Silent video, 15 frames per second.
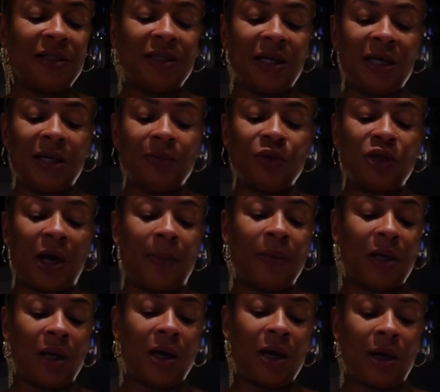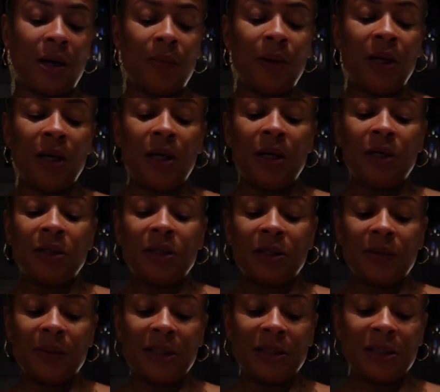stems, chop it up,
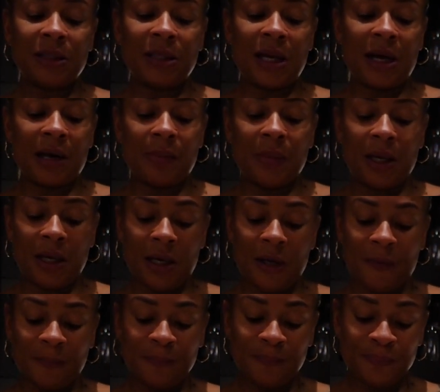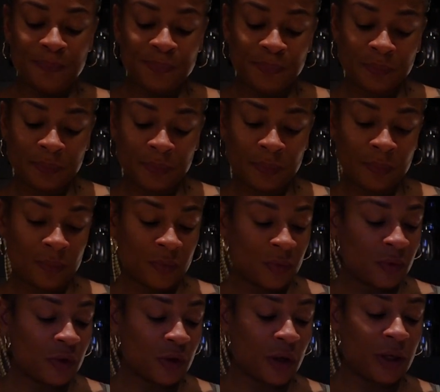squeeze the lime in,
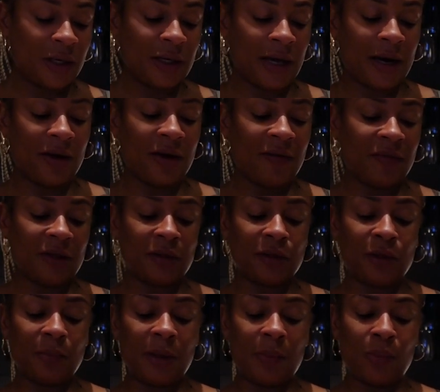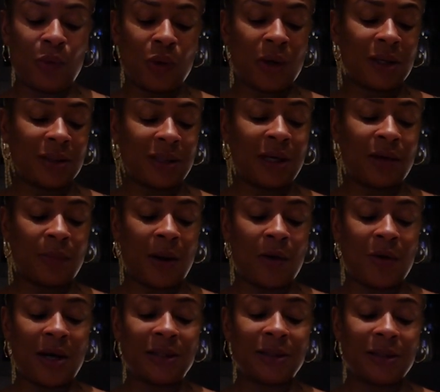turn it down even a little bit more because I know my
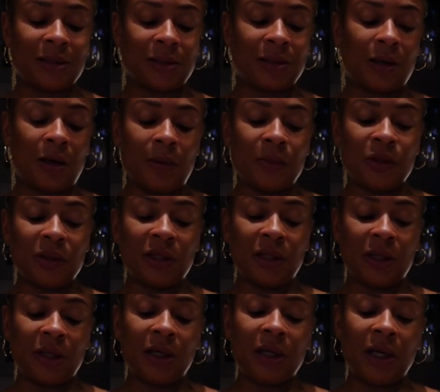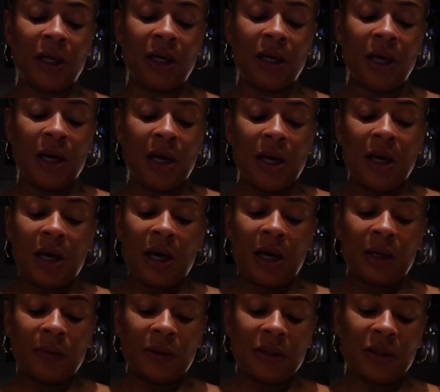rice is almost done cooking. I
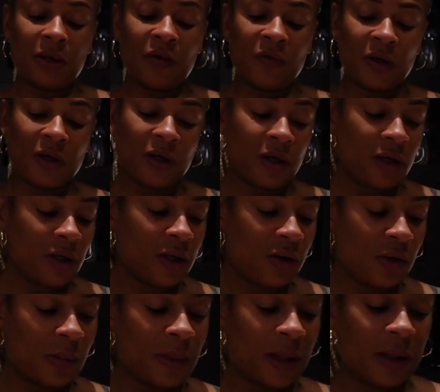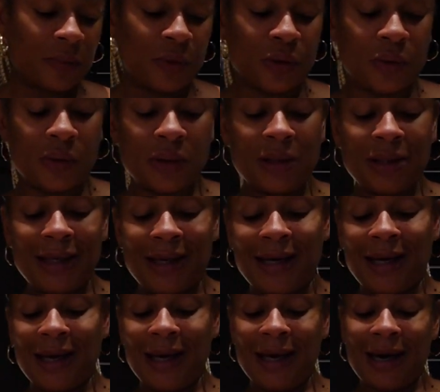don't want it to overcook or become too
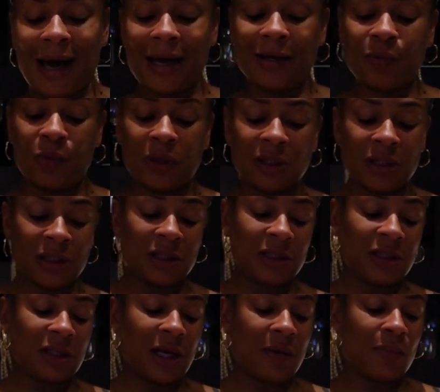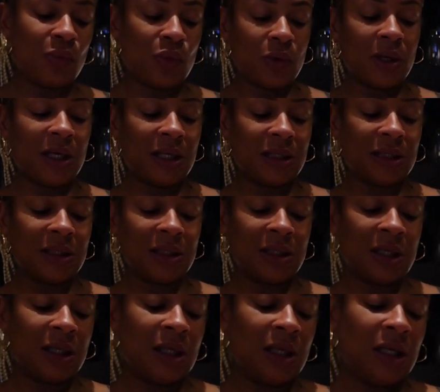sticky. I want it to stay
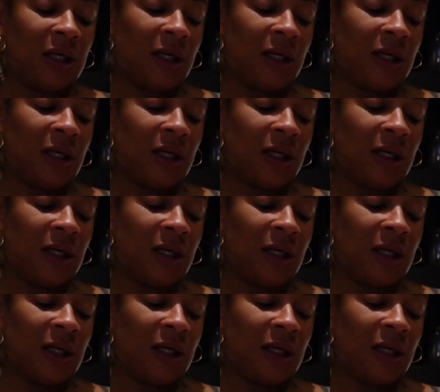moist,